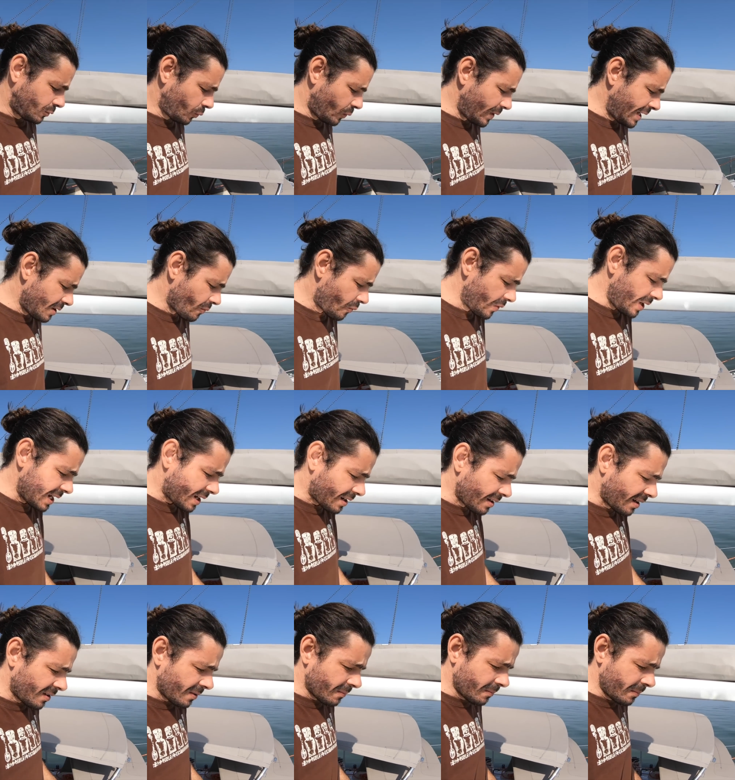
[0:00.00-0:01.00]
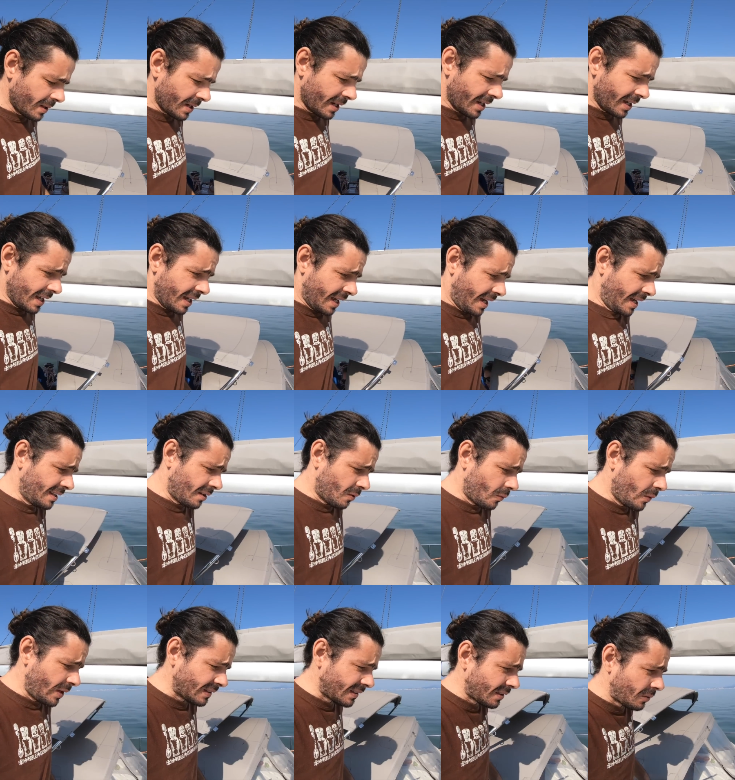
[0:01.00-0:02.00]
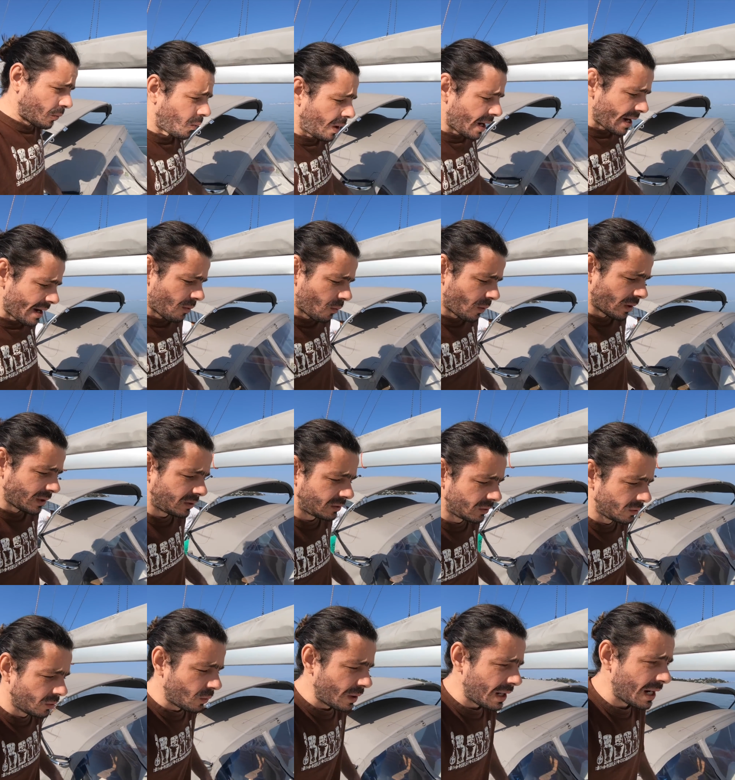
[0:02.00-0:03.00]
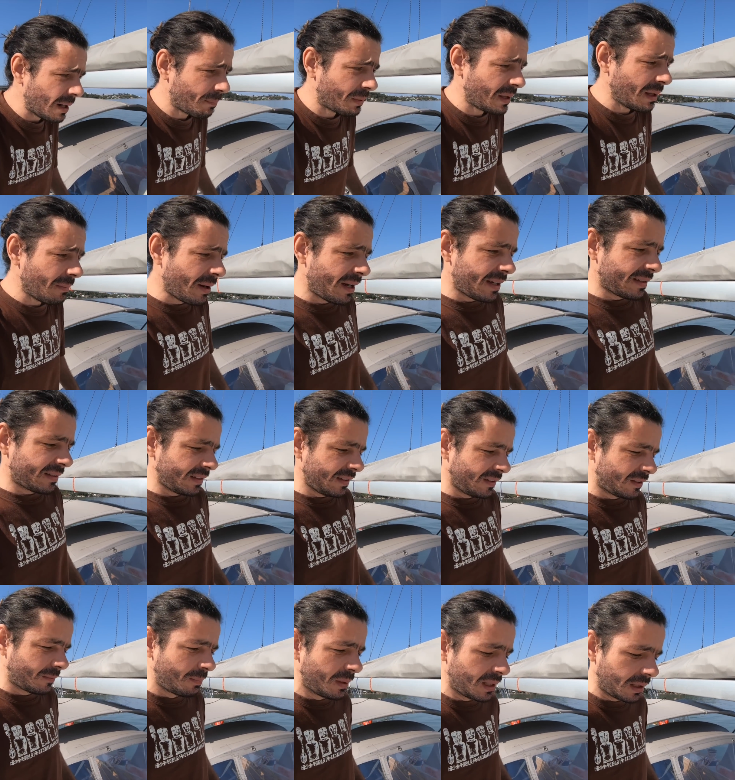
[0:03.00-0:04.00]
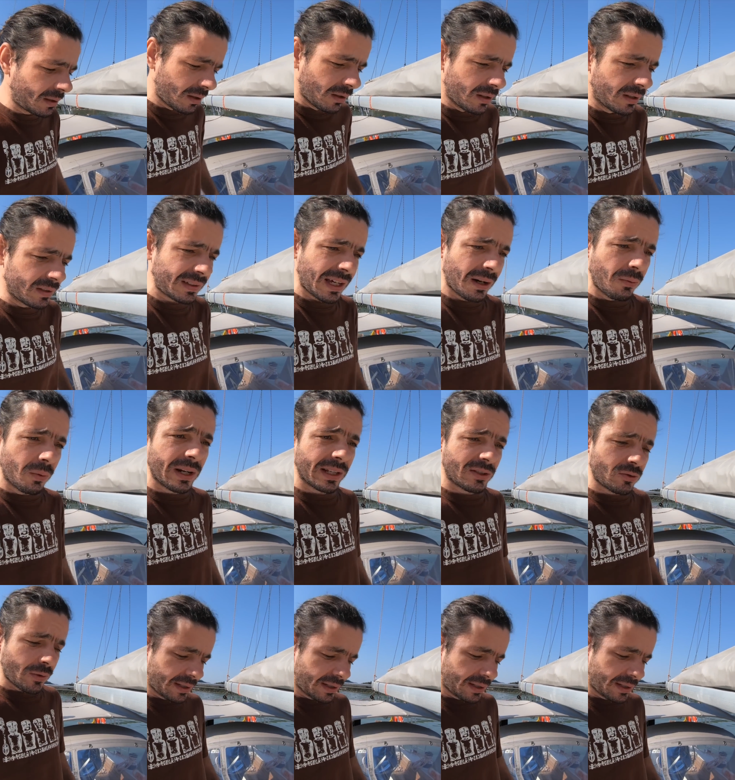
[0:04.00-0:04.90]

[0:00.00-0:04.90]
really really calm and the reason why I want to go up the mess is because I want to try